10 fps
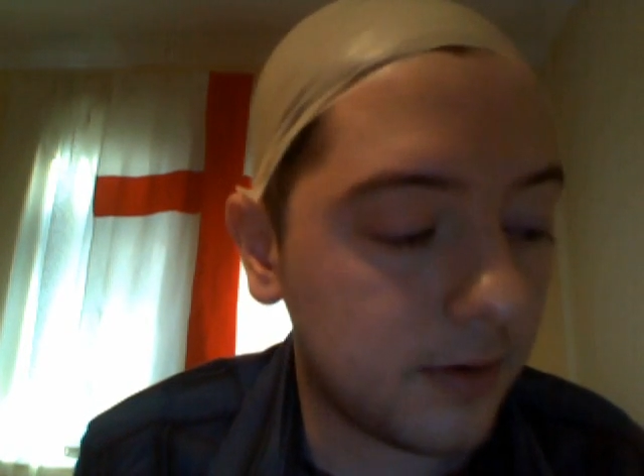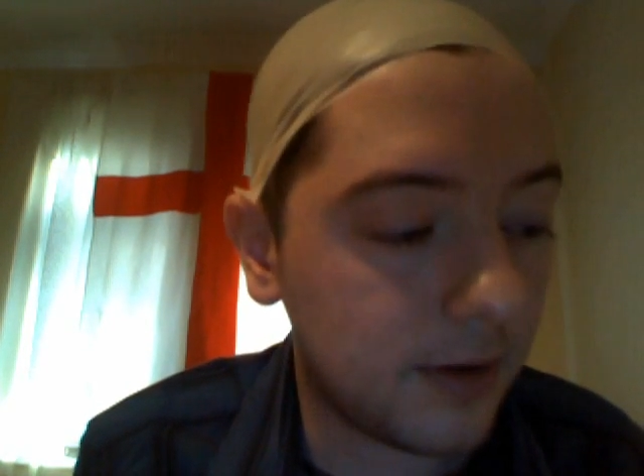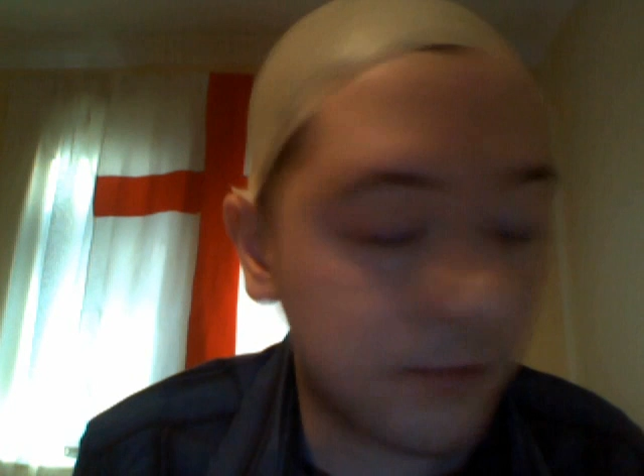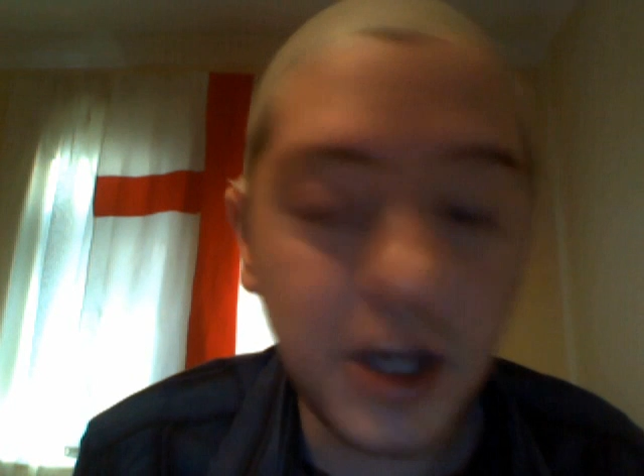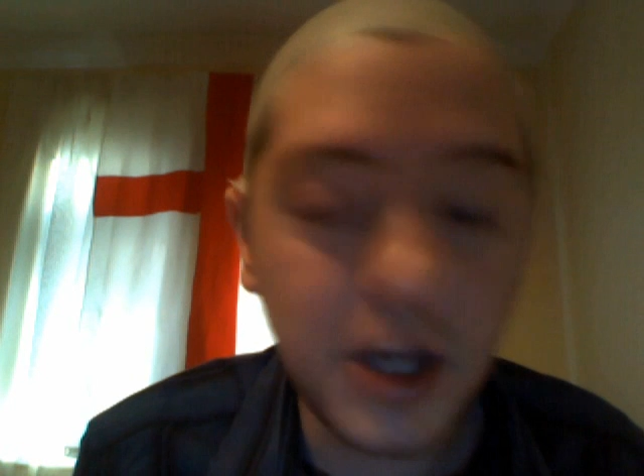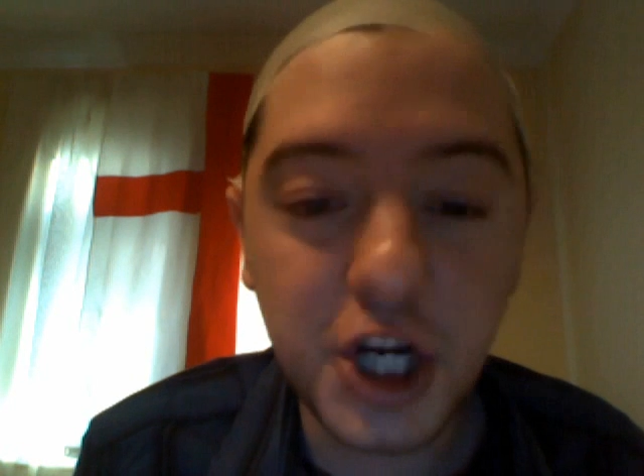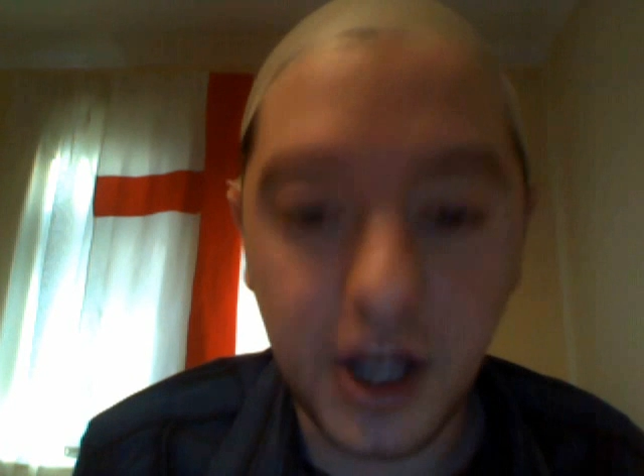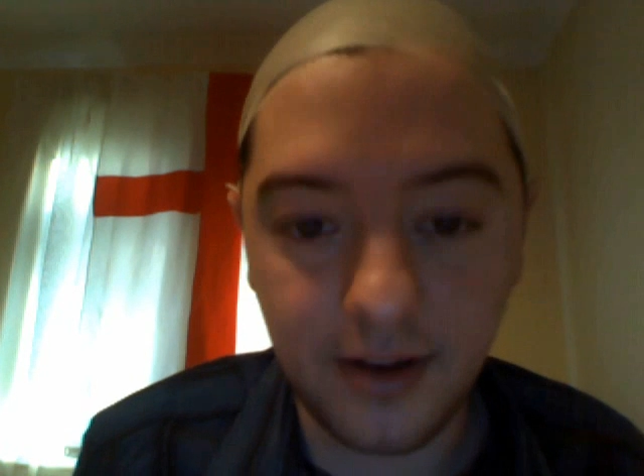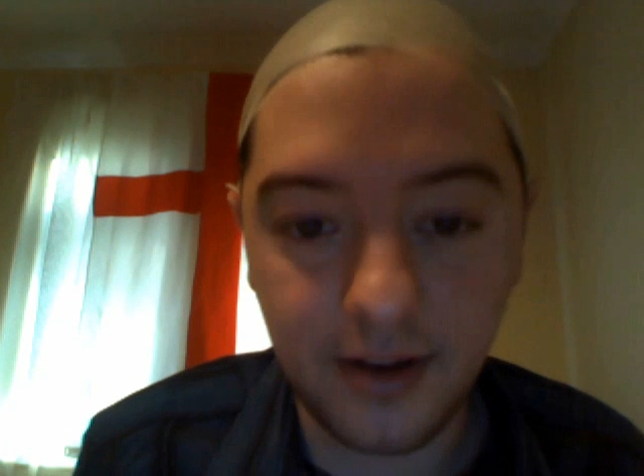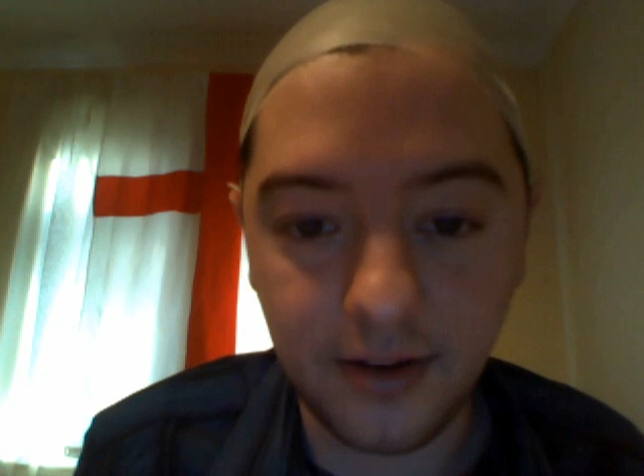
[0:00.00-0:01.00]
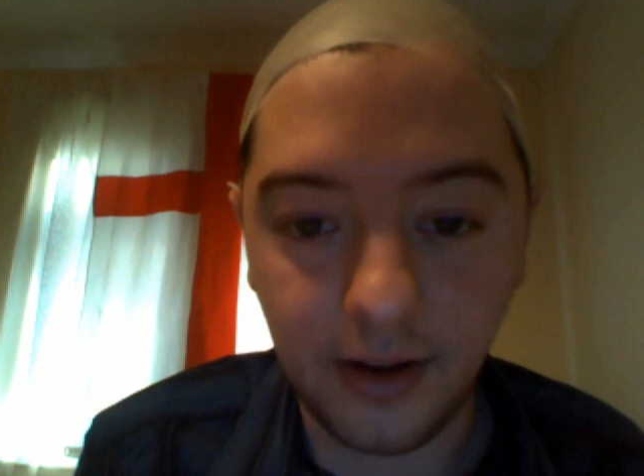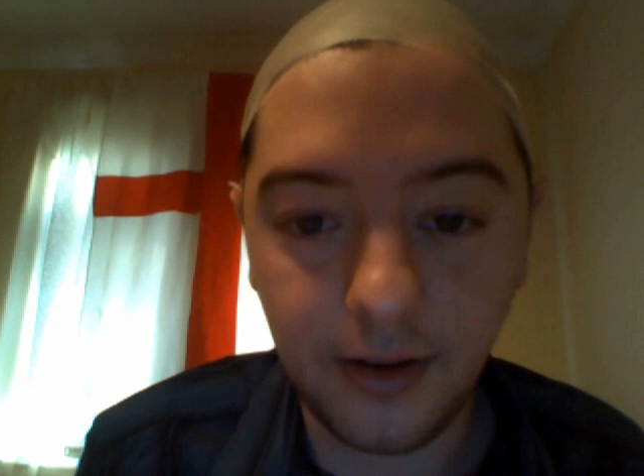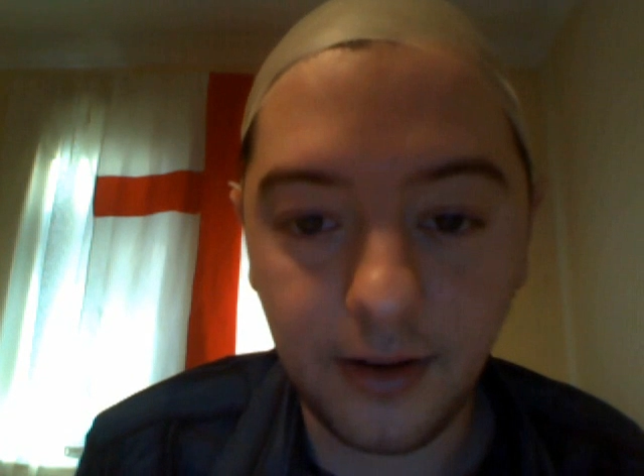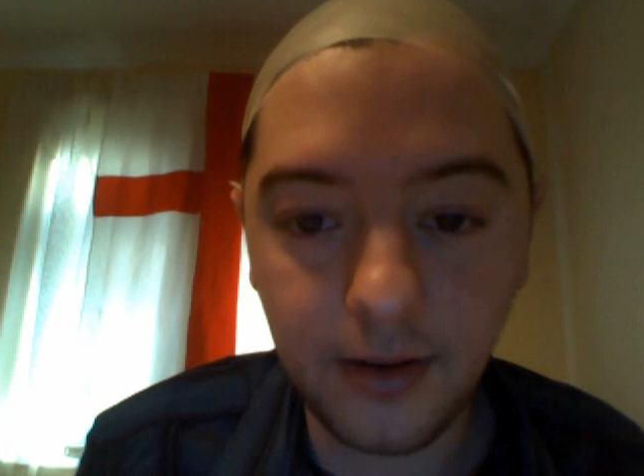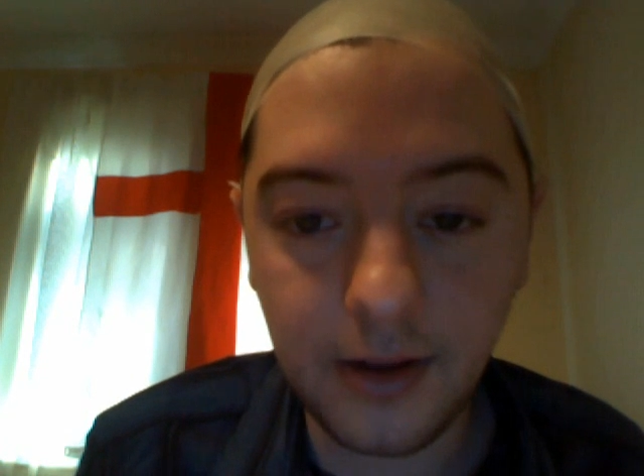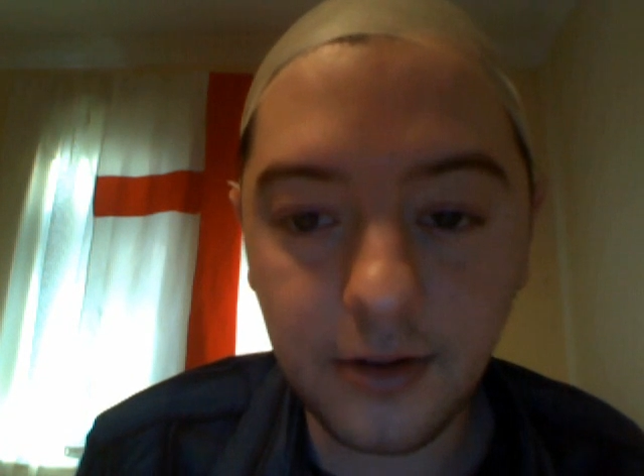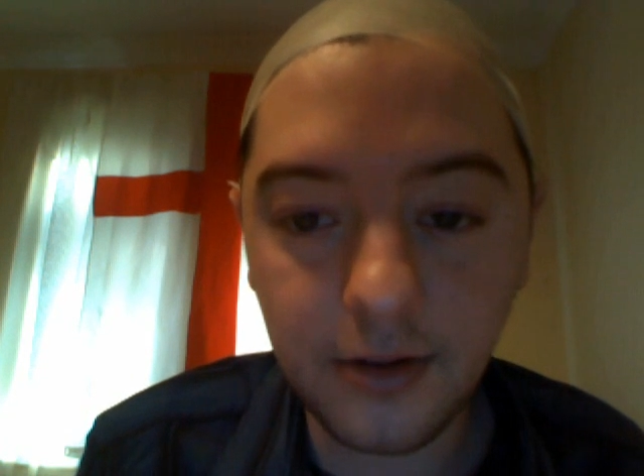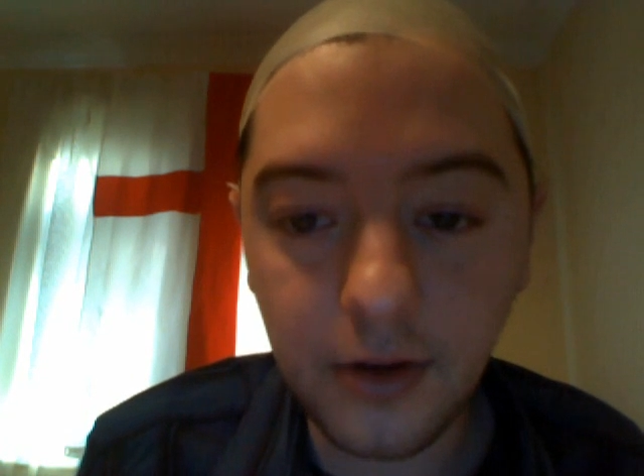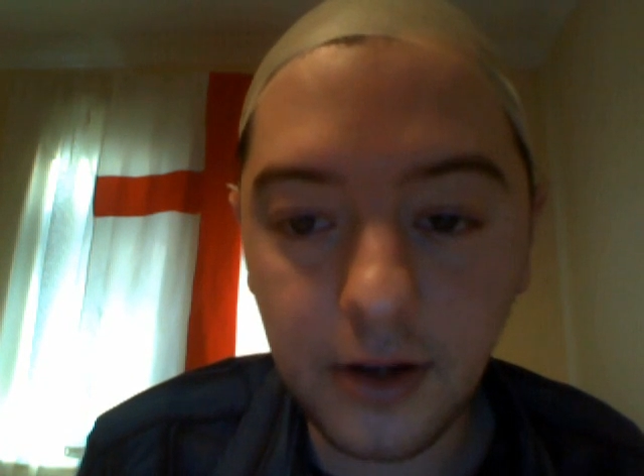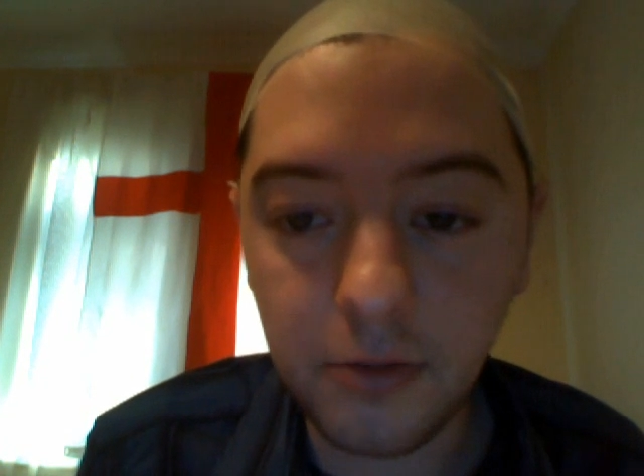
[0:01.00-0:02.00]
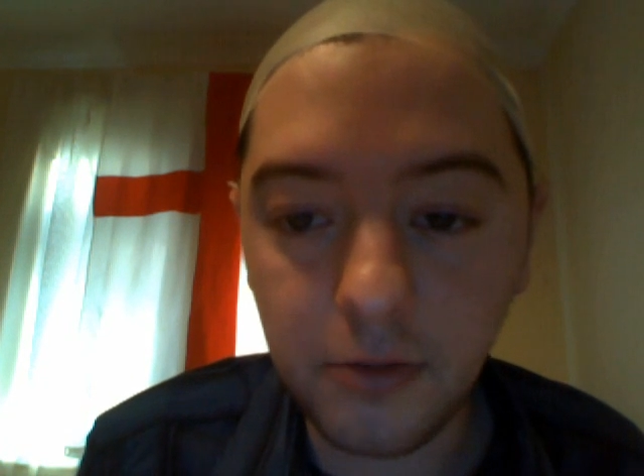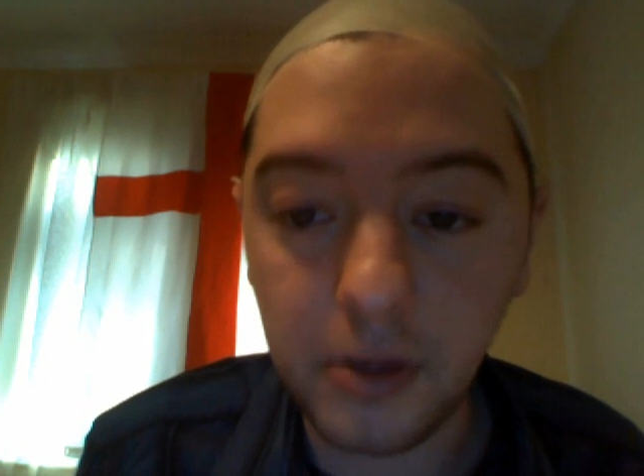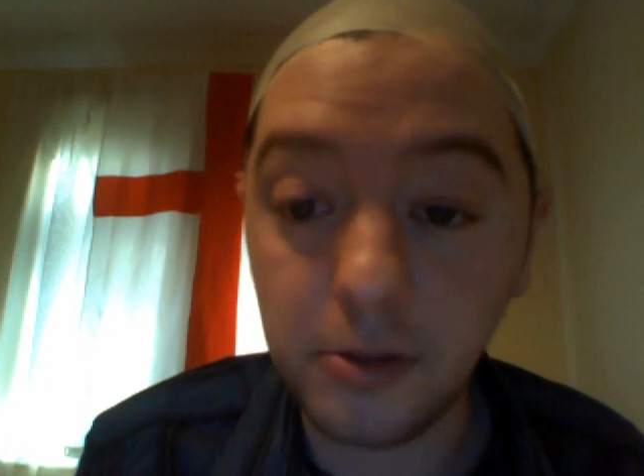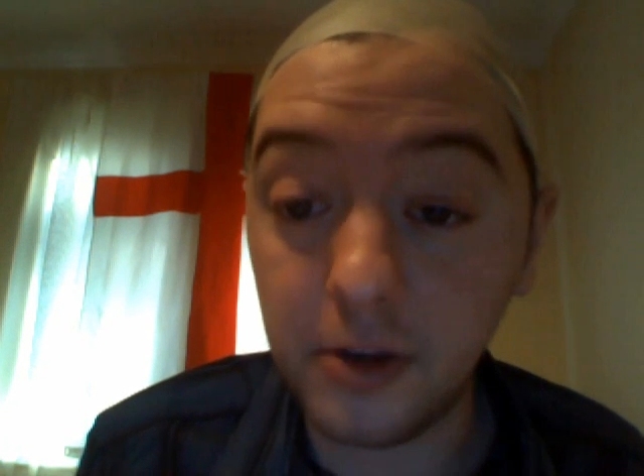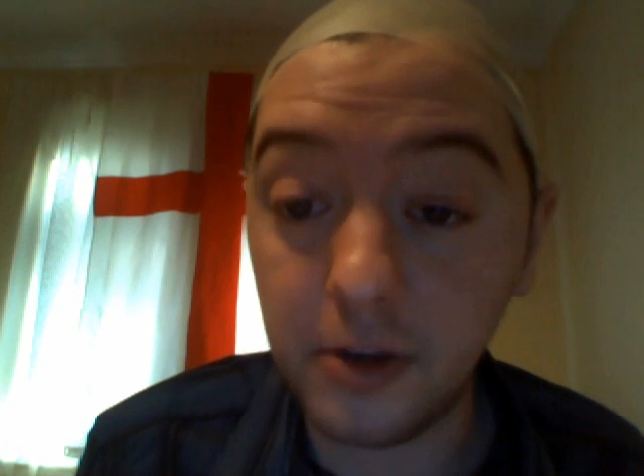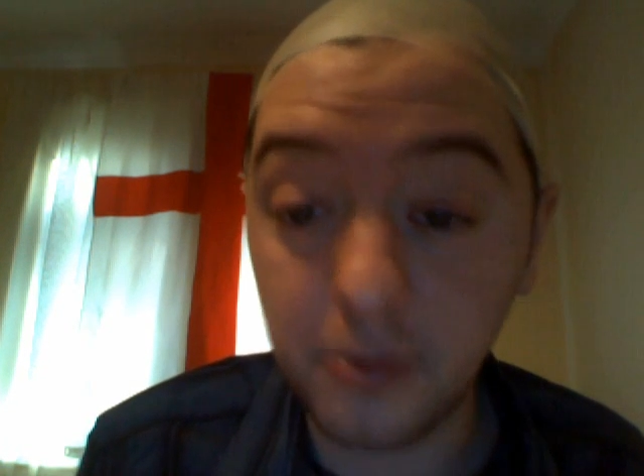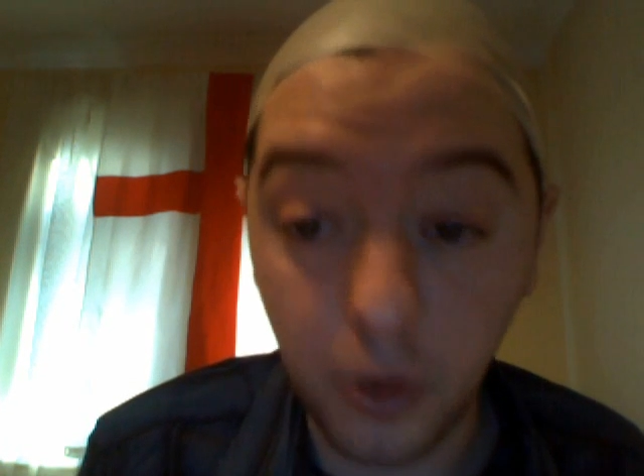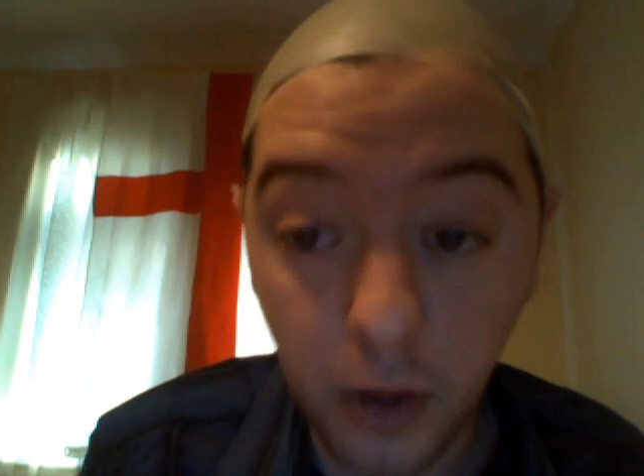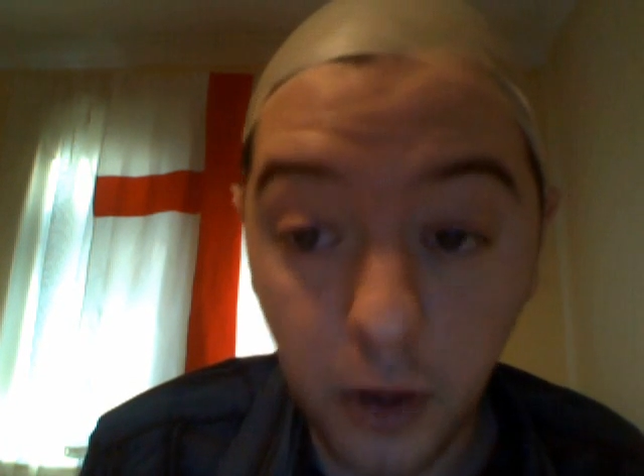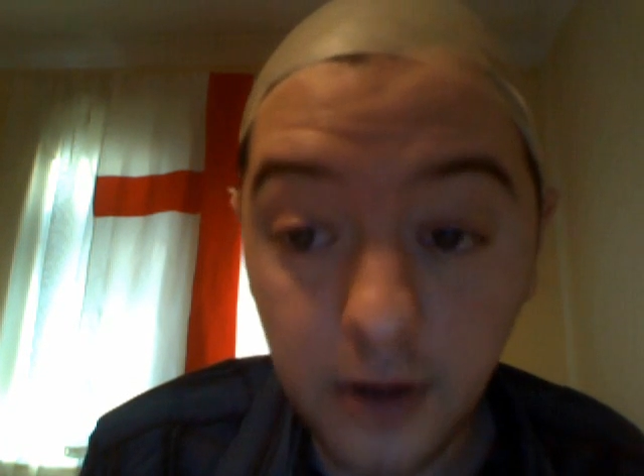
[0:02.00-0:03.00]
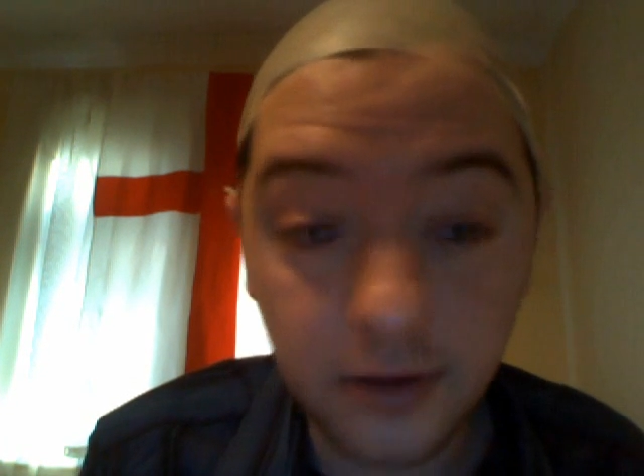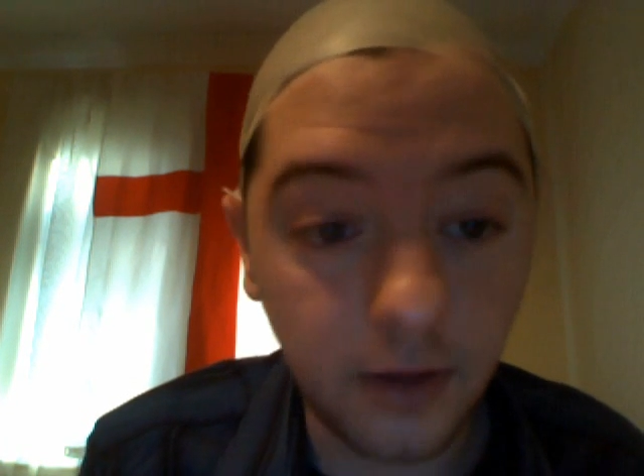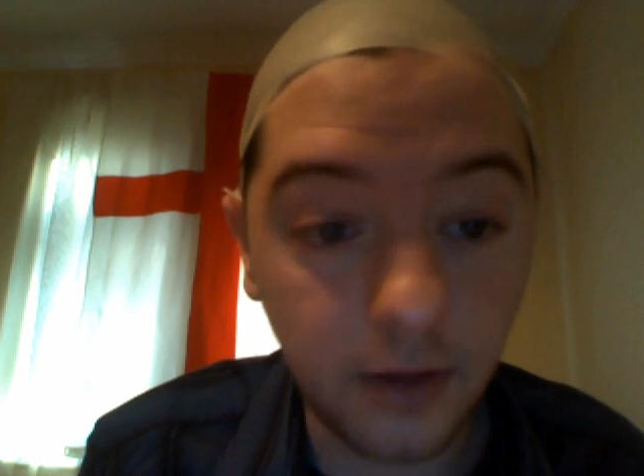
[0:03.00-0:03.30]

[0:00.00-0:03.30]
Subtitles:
It's been shit, hasn't it? There's no need for me to mince my words.